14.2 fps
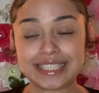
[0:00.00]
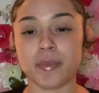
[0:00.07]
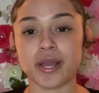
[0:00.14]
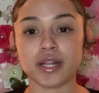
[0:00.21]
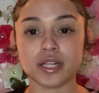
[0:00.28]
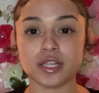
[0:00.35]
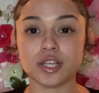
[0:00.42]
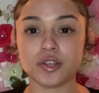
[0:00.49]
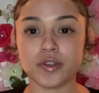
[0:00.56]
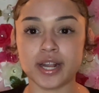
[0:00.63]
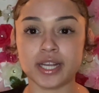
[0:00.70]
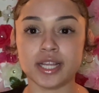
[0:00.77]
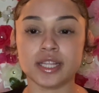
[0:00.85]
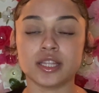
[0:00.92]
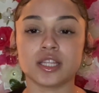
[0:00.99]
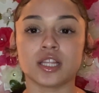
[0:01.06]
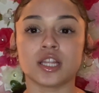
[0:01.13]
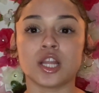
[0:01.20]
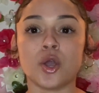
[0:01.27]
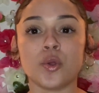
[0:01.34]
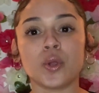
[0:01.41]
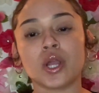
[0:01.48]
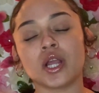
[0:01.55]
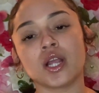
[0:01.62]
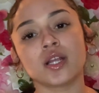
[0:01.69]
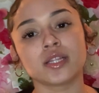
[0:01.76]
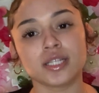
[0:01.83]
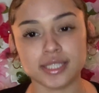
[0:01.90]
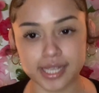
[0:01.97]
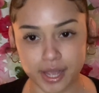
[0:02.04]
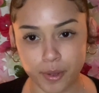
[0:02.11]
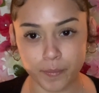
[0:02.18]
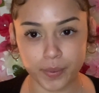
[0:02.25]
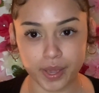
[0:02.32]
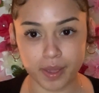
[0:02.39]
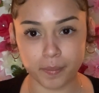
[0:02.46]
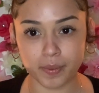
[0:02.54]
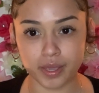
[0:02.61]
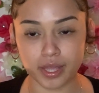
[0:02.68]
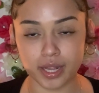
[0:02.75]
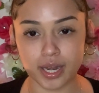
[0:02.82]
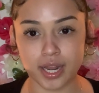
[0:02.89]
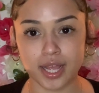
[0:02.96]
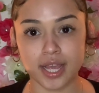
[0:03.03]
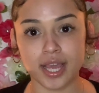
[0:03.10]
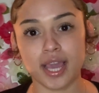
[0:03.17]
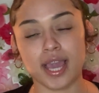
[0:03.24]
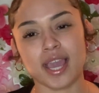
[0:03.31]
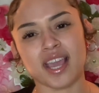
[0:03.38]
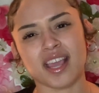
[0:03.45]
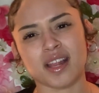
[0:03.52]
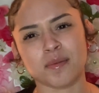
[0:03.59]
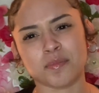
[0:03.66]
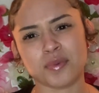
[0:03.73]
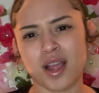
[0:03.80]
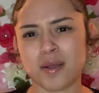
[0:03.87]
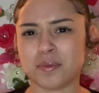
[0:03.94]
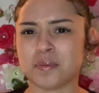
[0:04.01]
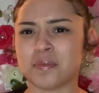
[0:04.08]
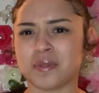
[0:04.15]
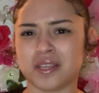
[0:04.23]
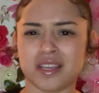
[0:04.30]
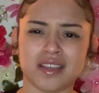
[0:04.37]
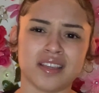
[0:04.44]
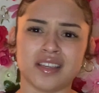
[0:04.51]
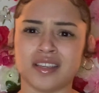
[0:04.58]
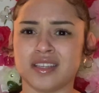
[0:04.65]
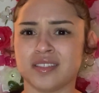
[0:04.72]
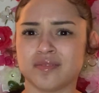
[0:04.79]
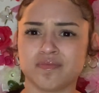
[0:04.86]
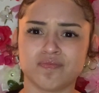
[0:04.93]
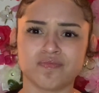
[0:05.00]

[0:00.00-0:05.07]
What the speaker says: The better the credit, the lower the down payment, and probably